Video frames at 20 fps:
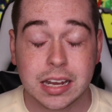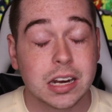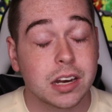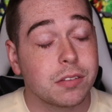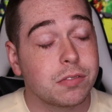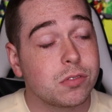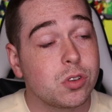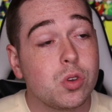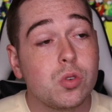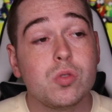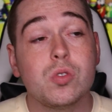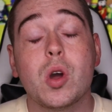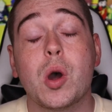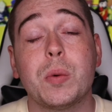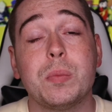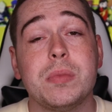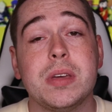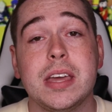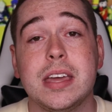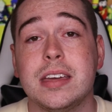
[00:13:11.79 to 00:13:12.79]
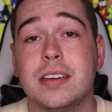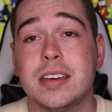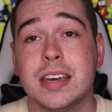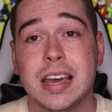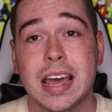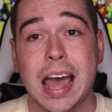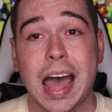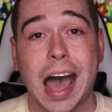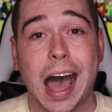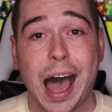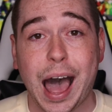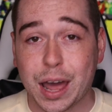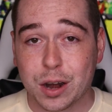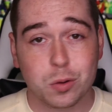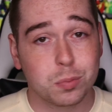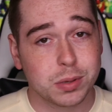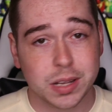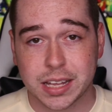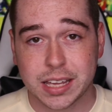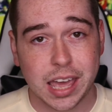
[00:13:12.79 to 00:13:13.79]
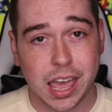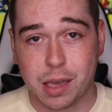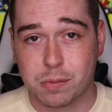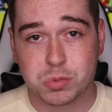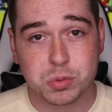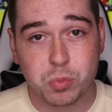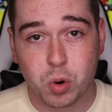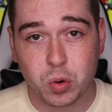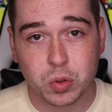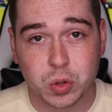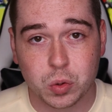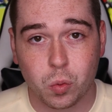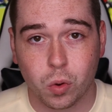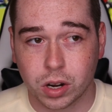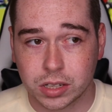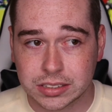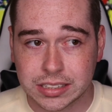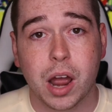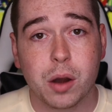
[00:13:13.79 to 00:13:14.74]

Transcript: And if you know me, I don't play games more than once.